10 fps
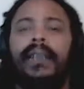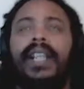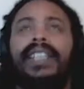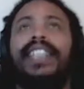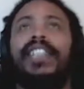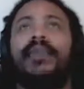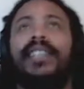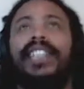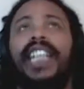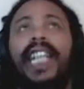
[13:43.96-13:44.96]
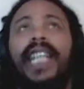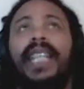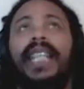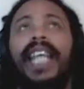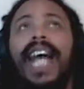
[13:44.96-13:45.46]
well, it's not so much that I
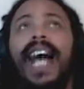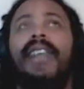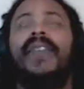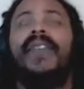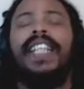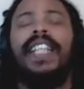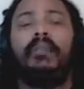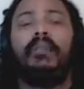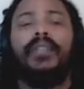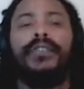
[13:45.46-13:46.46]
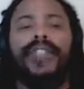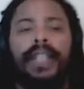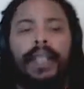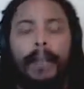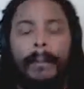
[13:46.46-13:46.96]
like. I find it
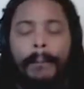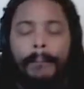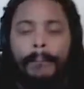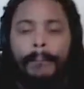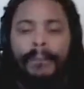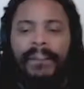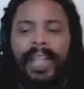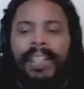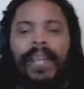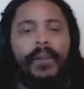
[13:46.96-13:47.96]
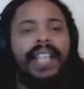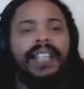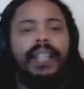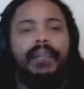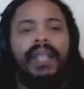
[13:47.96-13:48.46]
amusing that when I
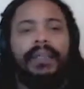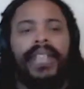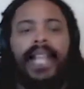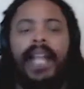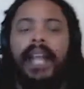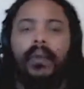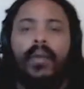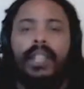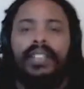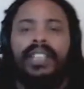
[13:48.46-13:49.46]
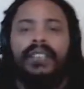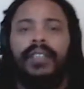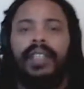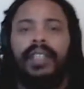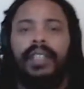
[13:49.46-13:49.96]
tell people that I don't watch
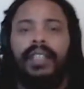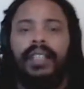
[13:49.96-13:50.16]
TV,